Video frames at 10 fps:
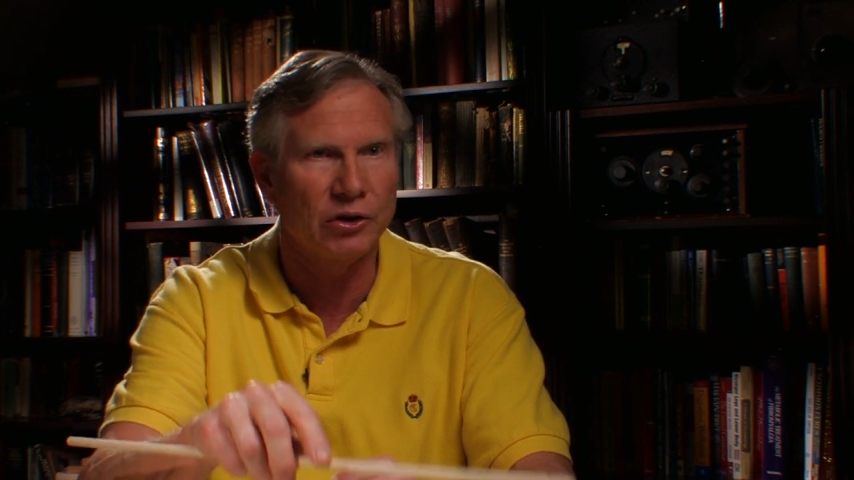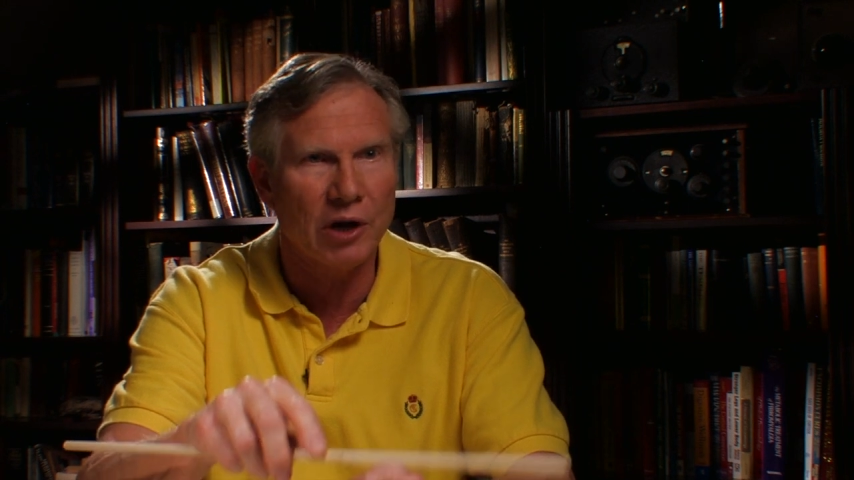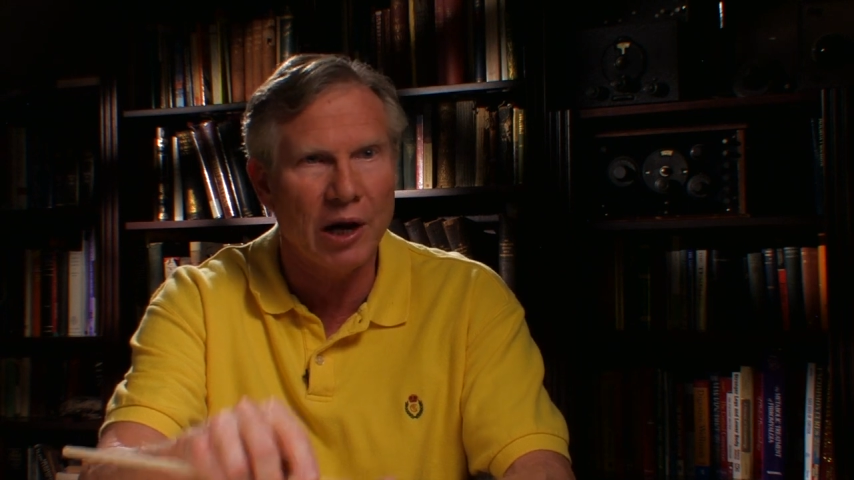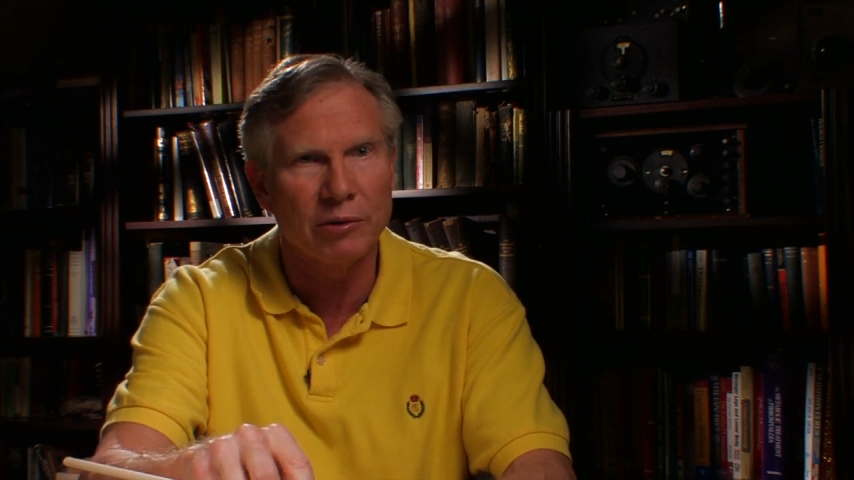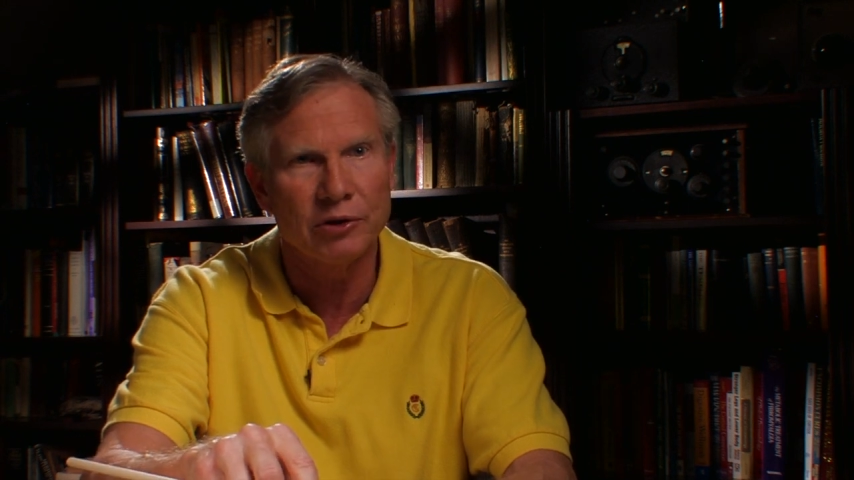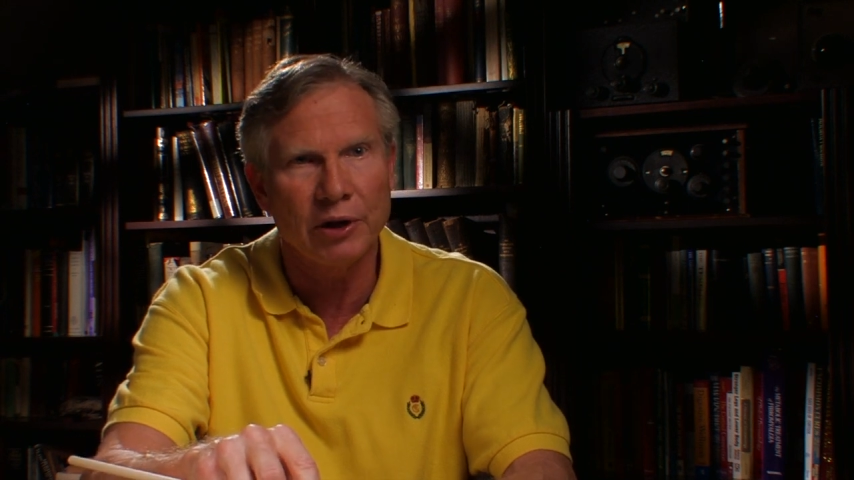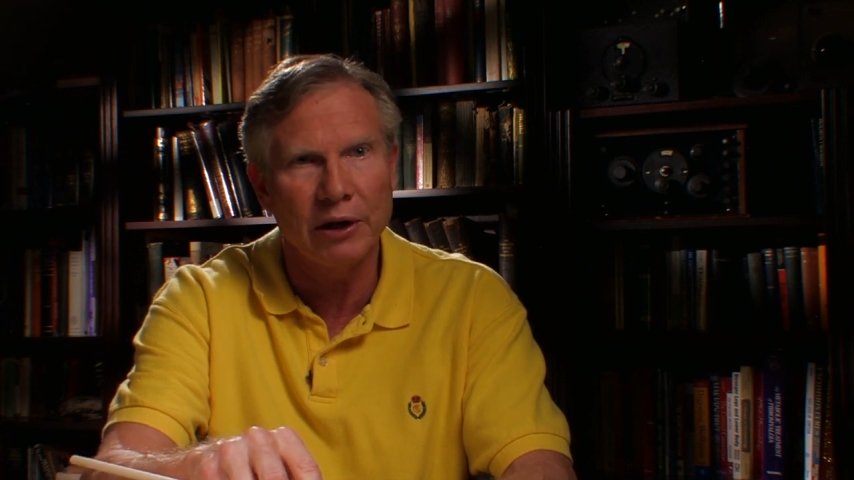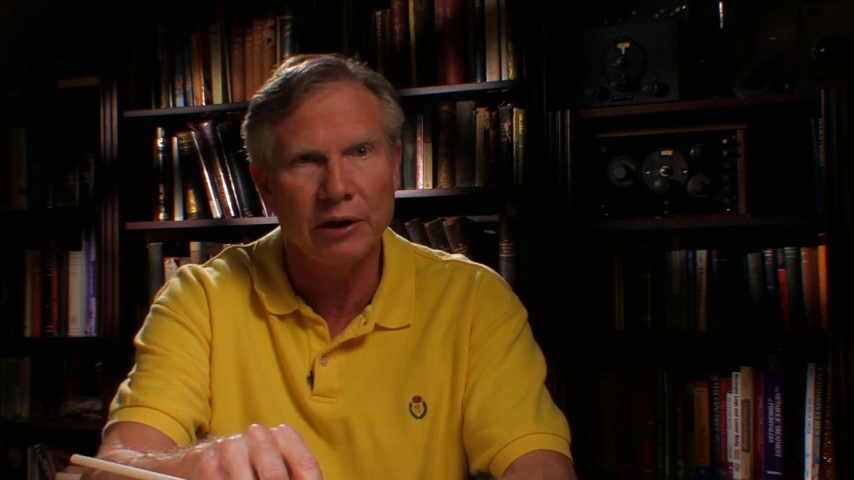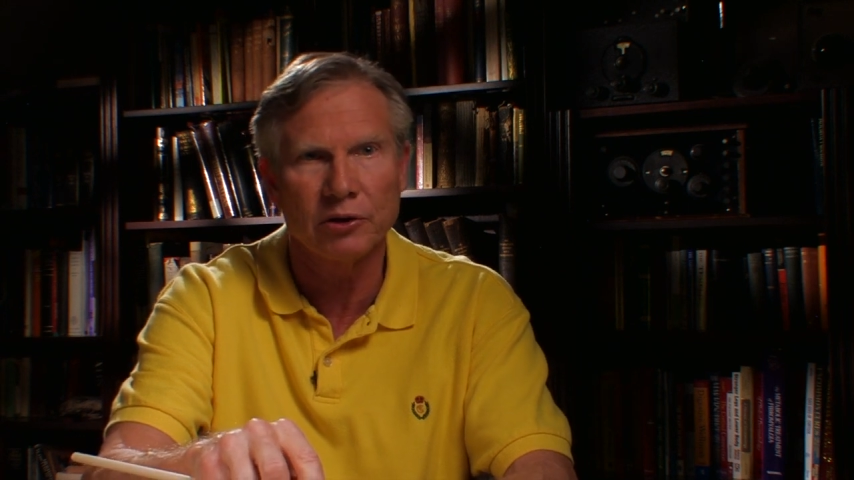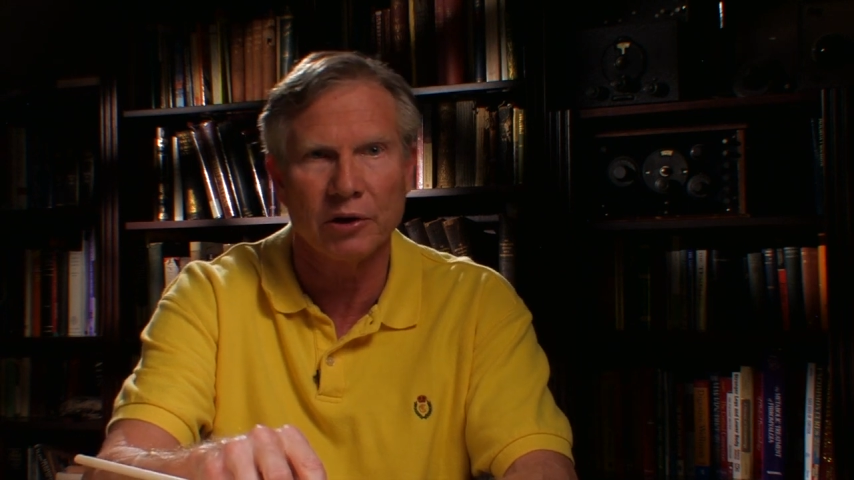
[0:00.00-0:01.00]

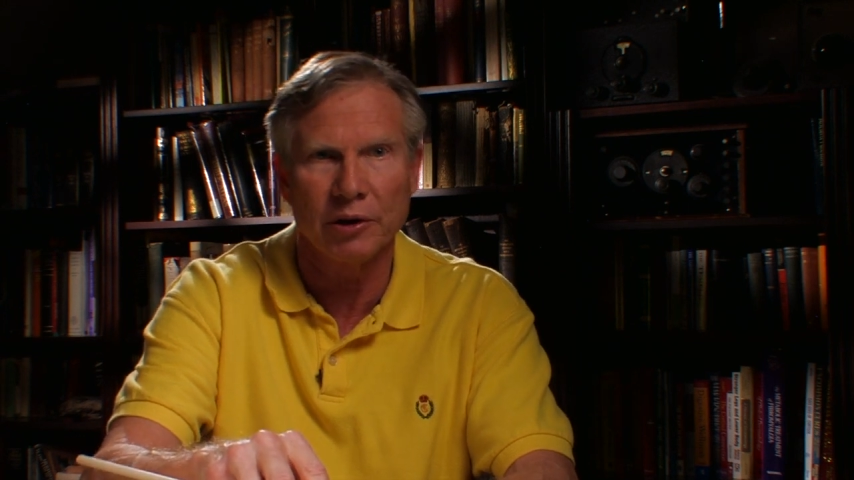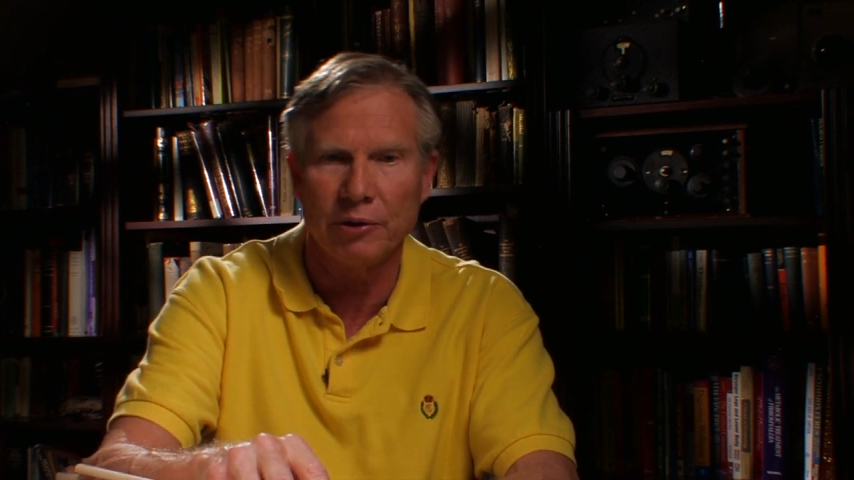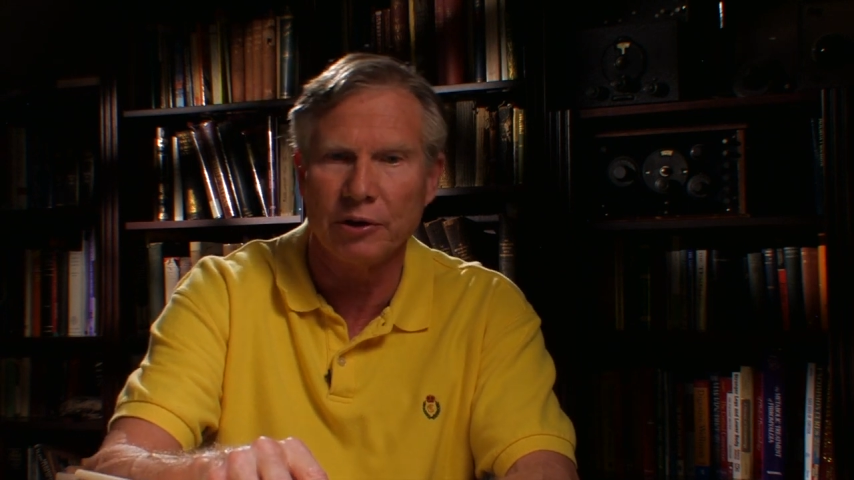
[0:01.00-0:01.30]
simultaneously be